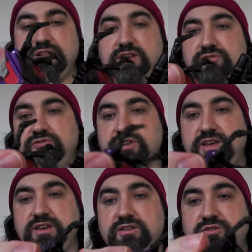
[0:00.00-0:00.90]

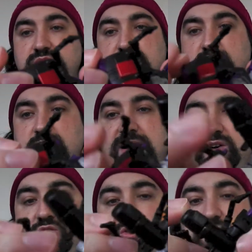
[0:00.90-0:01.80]
literally swivel
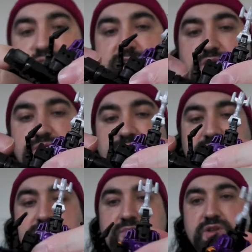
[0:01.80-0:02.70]
back on
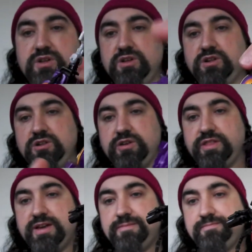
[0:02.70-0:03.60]
themselves like
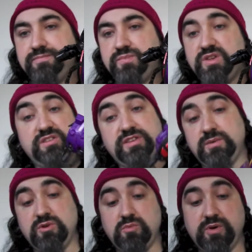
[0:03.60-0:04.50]
that. So you see
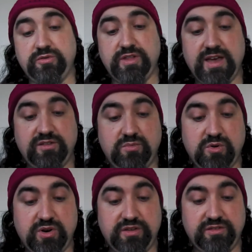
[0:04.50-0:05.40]
we're almost there, to be
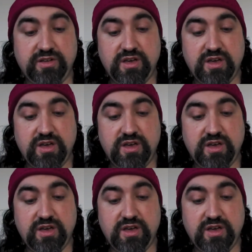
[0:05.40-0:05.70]
honest.